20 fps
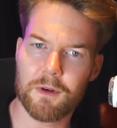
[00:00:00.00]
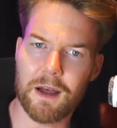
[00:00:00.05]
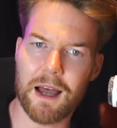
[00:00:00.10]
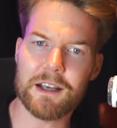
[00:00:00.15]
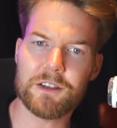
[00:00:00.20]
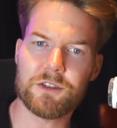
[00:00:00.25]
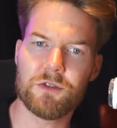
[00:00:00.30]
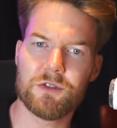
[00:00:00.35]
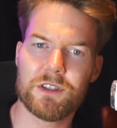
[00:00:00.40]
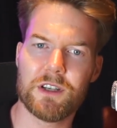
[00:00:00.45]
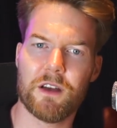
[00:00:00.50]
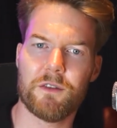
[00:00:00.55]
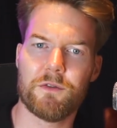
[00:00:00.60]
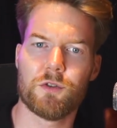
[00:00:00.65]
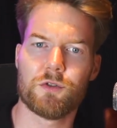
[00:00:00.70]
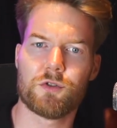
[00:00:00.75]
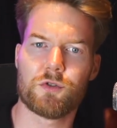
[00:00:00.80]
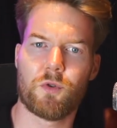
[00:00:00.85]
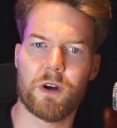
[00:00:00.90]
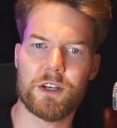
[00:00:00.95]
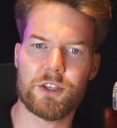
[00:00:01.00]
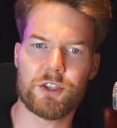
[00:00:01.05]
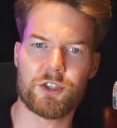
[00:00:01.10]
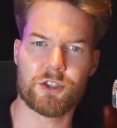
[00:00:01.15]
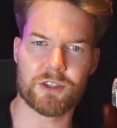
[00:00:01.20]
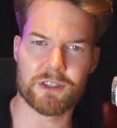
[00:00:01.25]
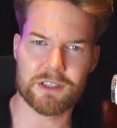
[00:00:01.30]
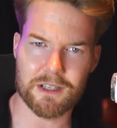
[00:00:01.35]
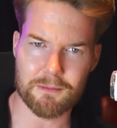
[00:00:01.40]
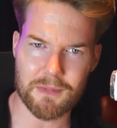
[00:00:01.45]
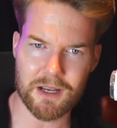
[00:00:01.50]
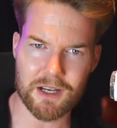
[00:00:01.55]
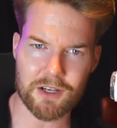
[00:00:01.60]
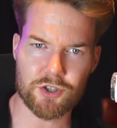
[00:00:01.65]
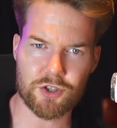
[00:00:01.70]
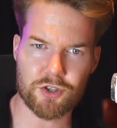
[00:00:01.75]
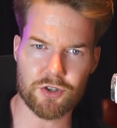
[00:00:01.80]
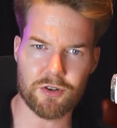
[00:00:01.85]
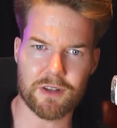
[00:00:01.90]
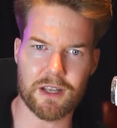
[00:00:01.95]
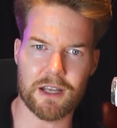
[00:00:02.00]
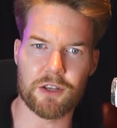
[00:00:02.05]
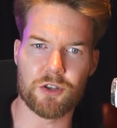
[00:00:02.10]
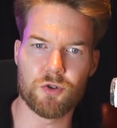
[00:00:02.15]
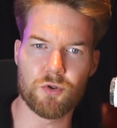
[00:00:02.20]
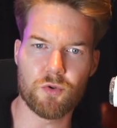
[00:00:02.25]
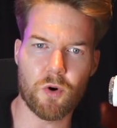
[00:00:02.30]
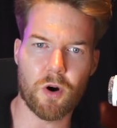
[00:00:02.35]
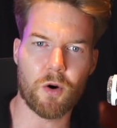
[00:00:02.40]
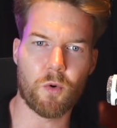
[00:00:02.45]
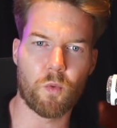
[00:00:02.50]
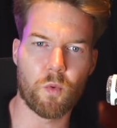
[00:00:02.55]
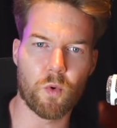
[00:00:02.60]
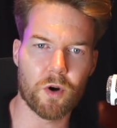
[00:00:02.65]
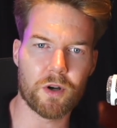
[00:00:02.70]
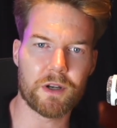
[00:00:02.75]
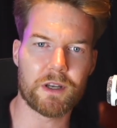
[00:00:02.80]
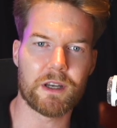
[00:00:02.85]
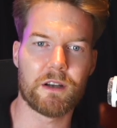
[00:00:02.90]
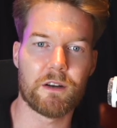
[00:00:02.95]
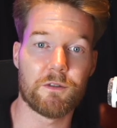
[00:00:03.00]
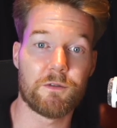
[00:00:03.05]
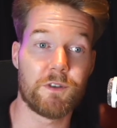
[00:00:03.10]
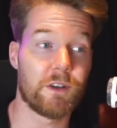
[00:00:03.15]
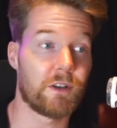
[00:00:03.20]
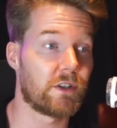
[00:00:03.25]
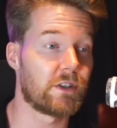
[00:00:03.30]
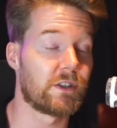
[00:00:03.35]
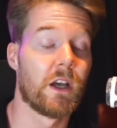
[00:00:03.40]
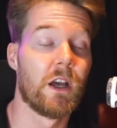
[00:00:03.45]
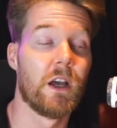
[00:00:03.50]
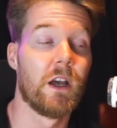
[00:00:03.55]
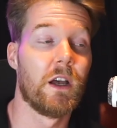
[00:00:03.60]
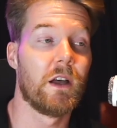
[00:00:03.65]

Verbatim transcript: ask yourself those questions and make sure that you are working in a field because